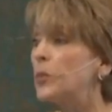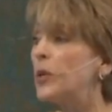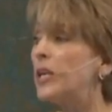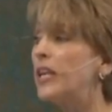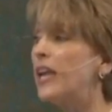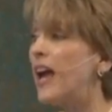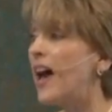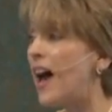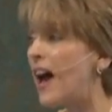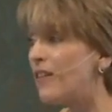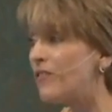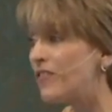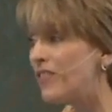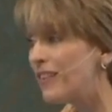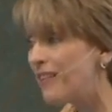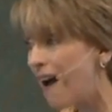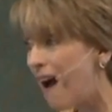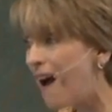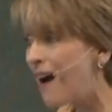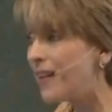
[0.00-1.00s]
we
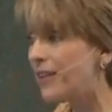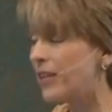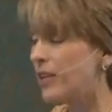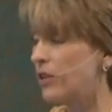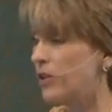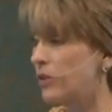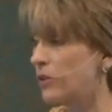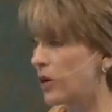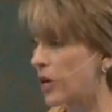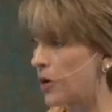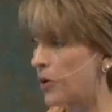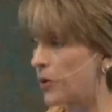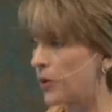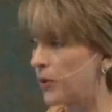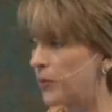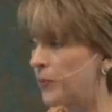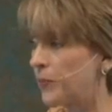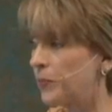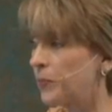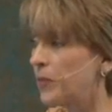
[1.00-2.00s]
have not
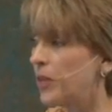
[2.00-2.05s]
grown